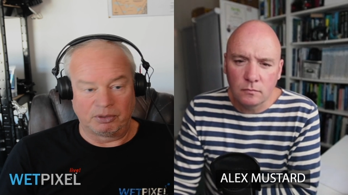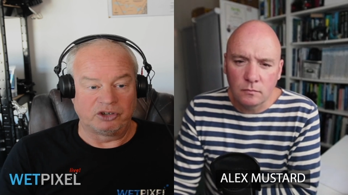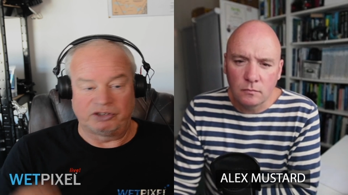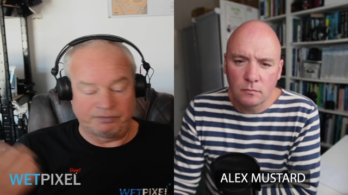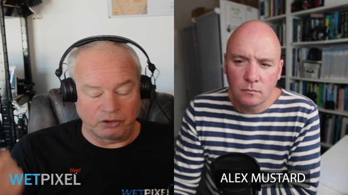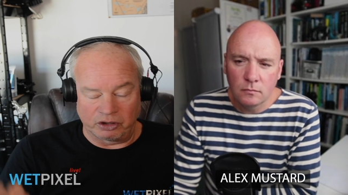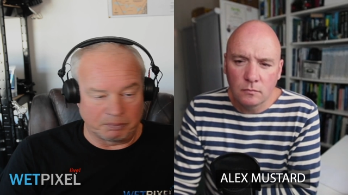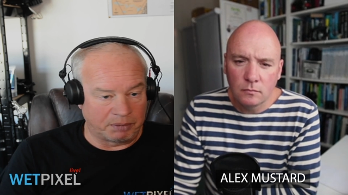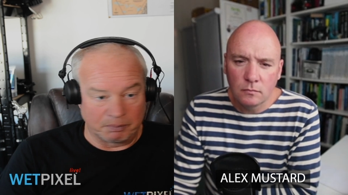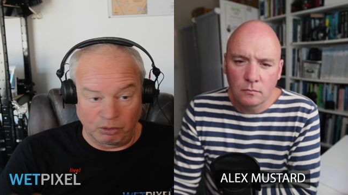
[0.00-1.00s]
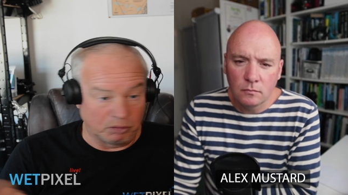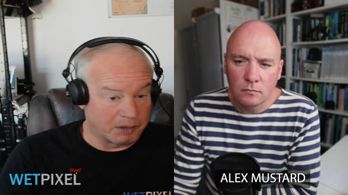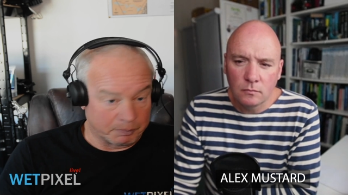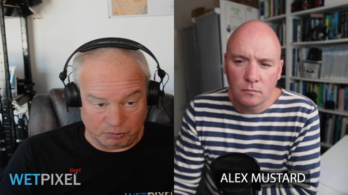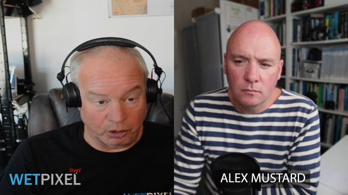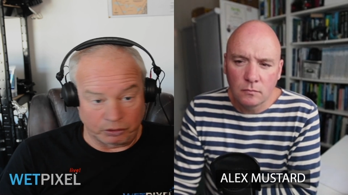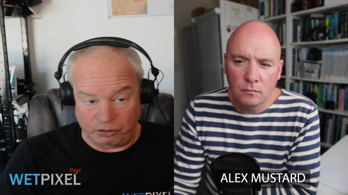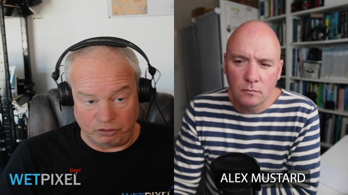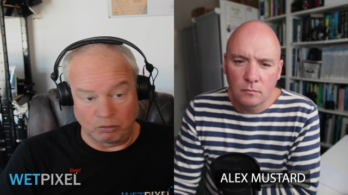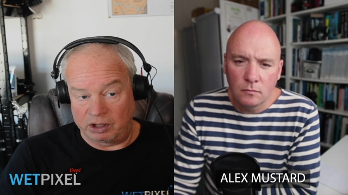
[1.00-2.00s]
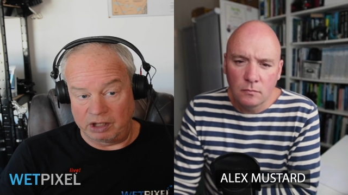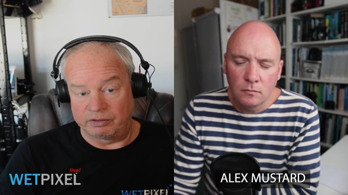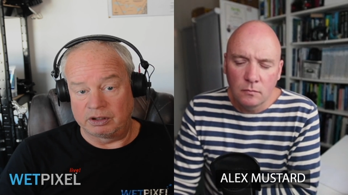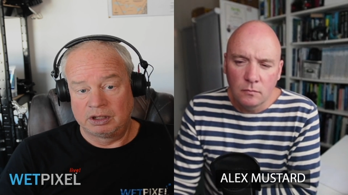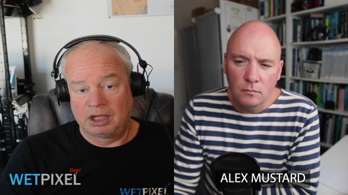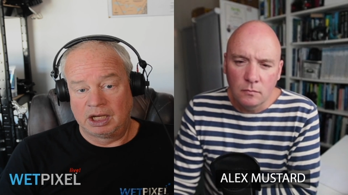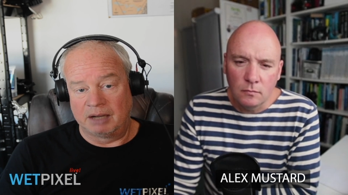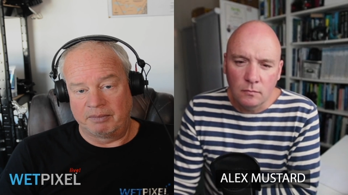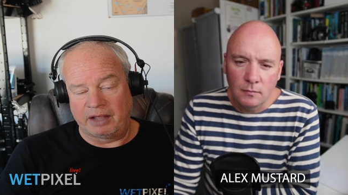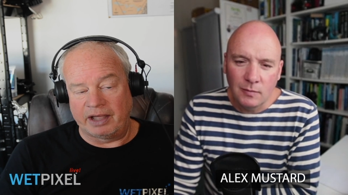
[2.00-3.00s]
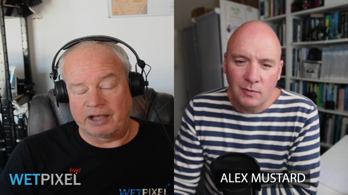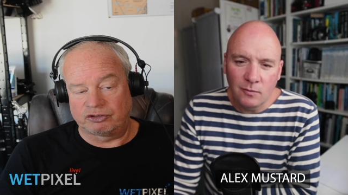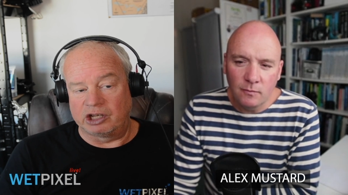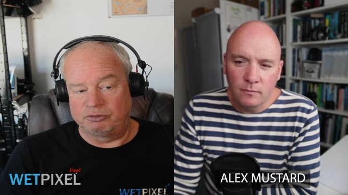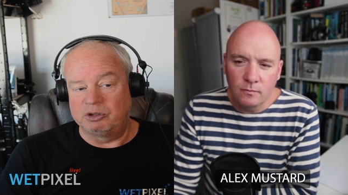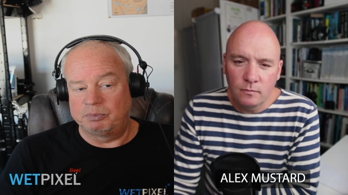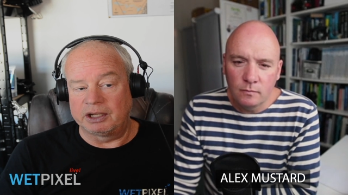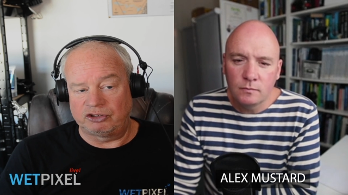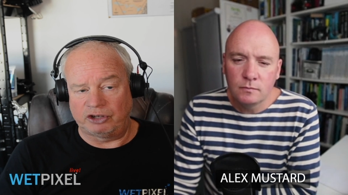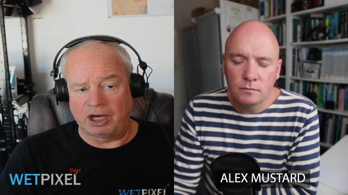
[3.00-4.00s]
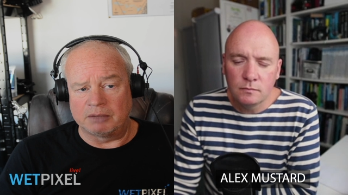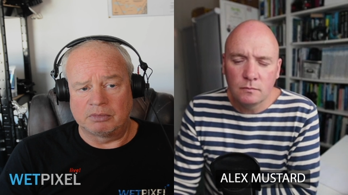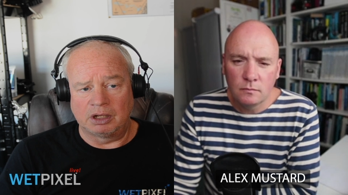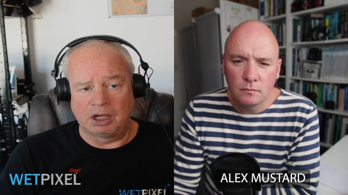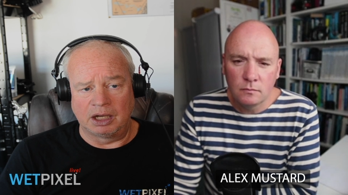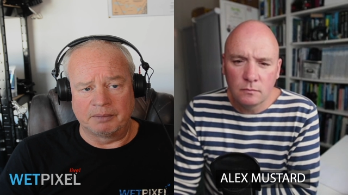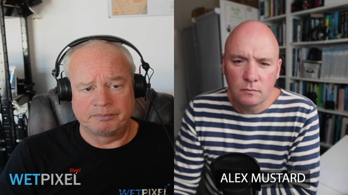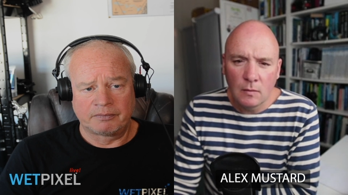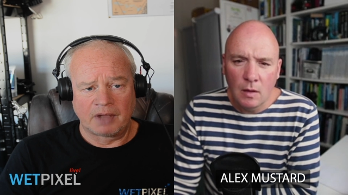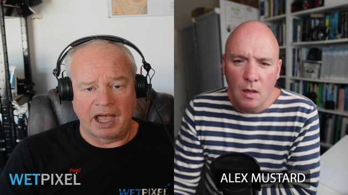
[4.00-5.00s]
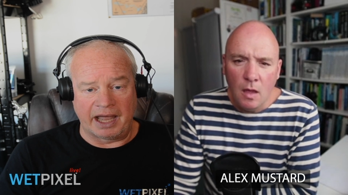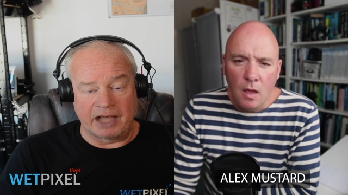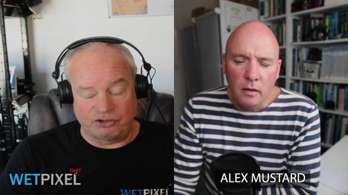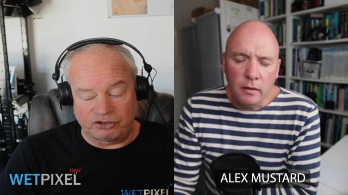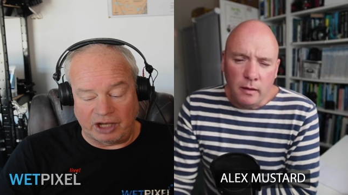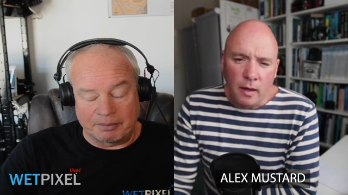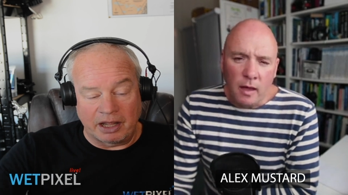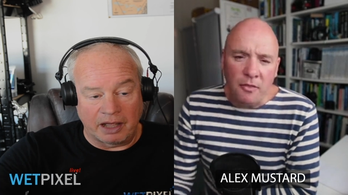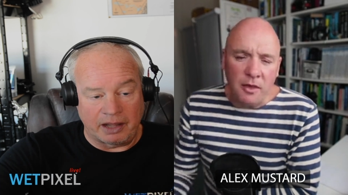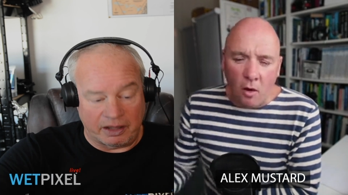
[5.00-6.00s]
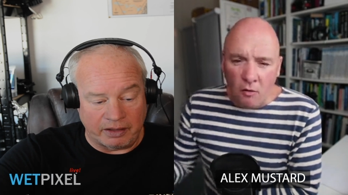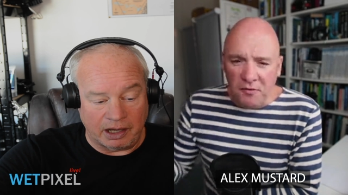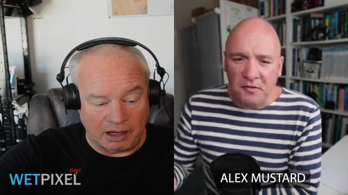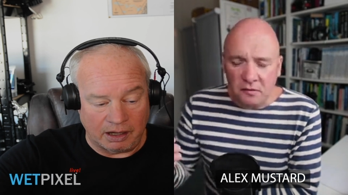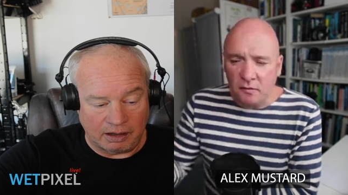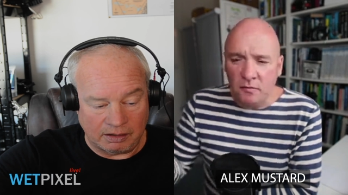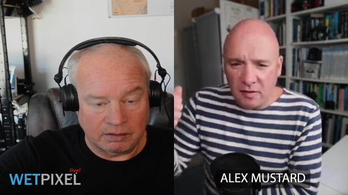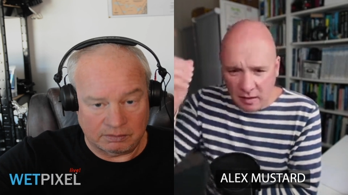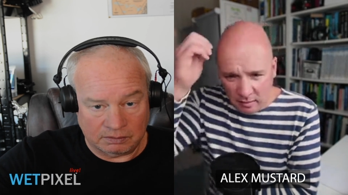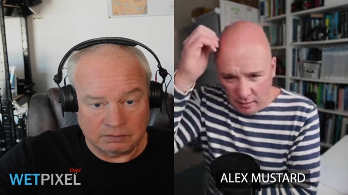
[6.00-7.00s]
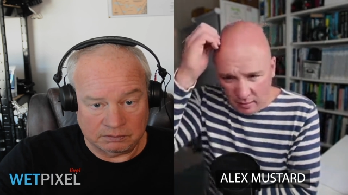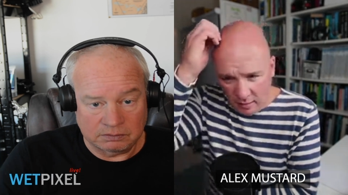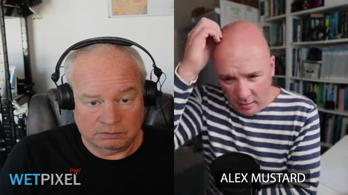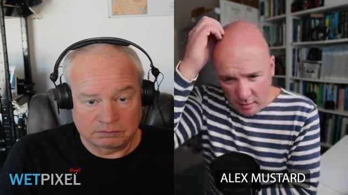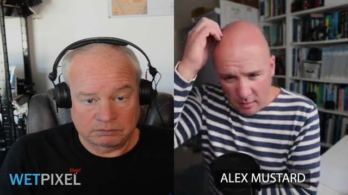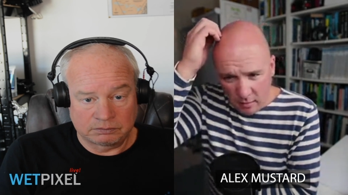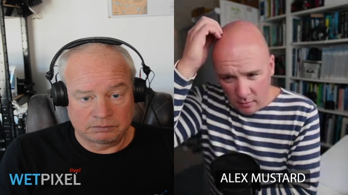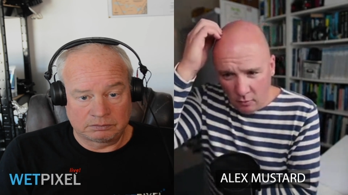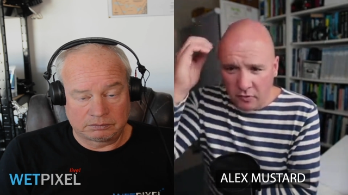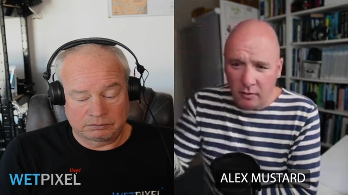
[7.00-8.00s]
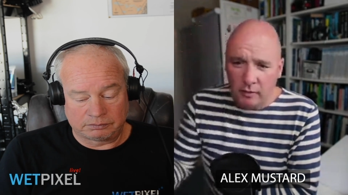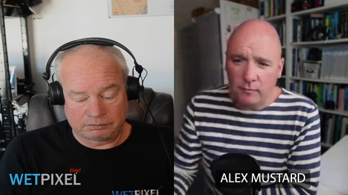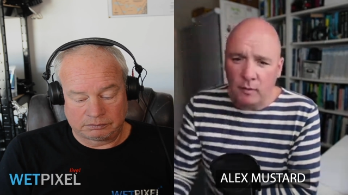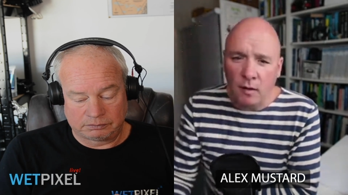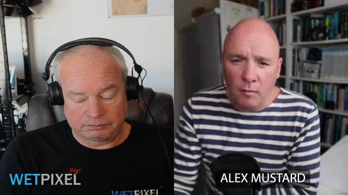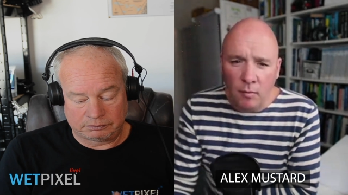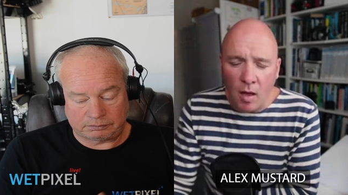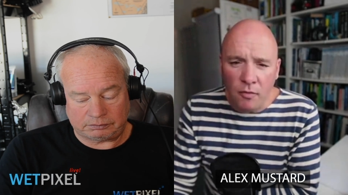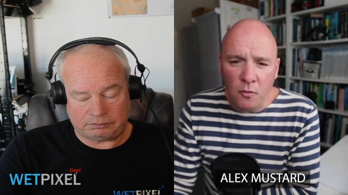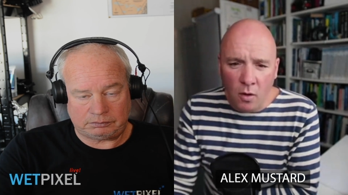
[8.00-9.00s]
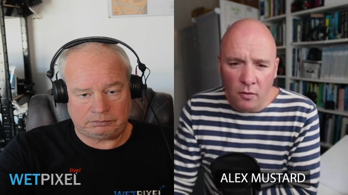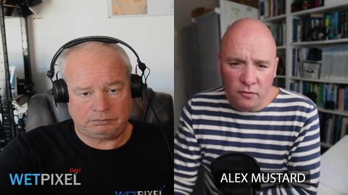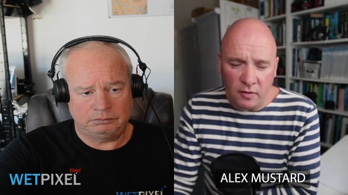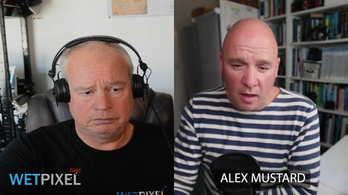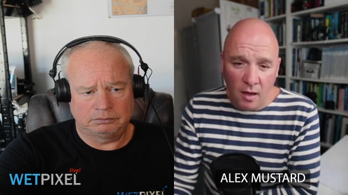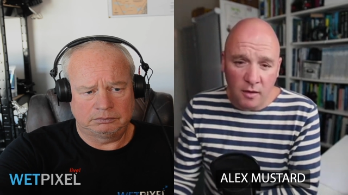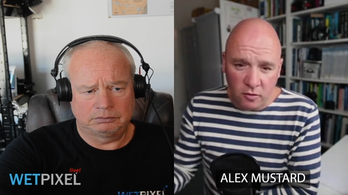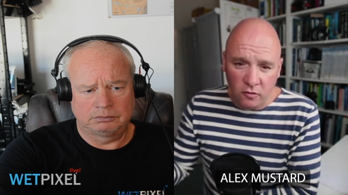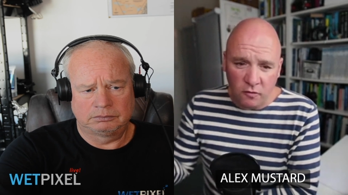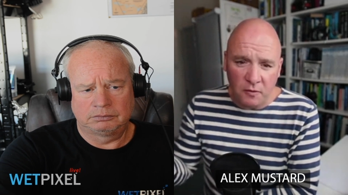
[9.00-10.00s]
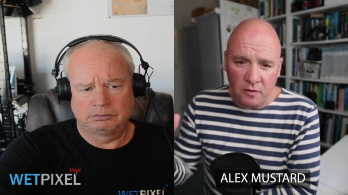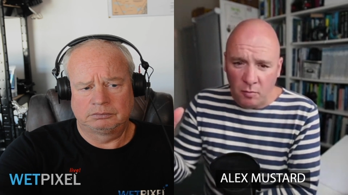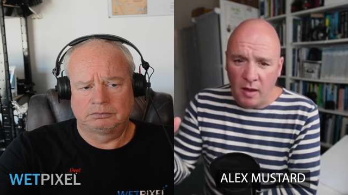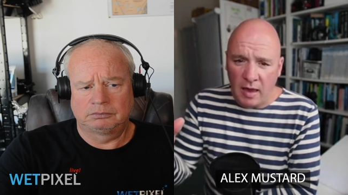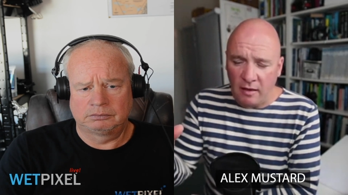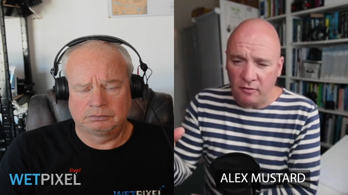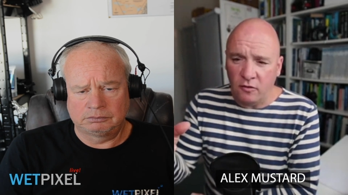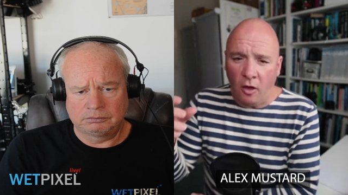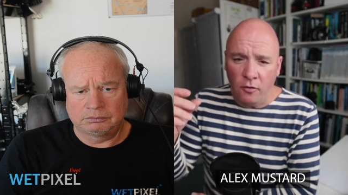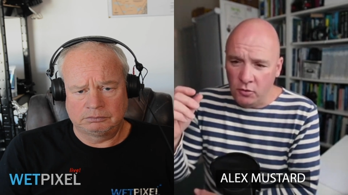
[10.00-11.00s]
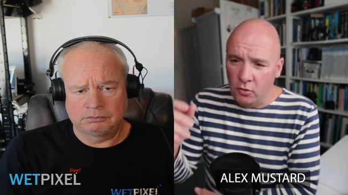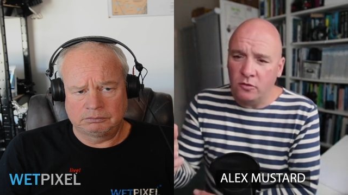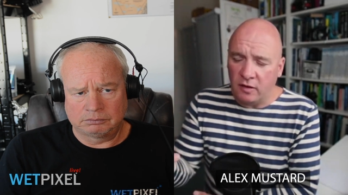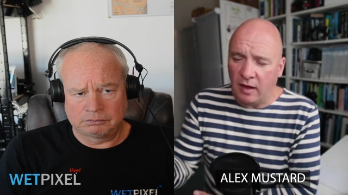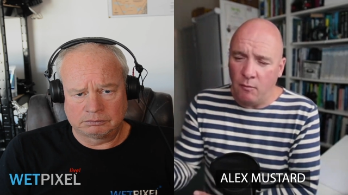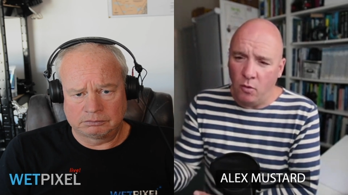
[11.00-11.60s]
Speaker 1: because they've forgotten the pump or the pump's broken or whatever. And mm. that, that strikes me as being a shame. Um, and as yeah, you say, I mean, I,
Speaker 2: I, systems out there. Oh, sorry. Um, the ones that I choose to fit to my houses are the Nauticam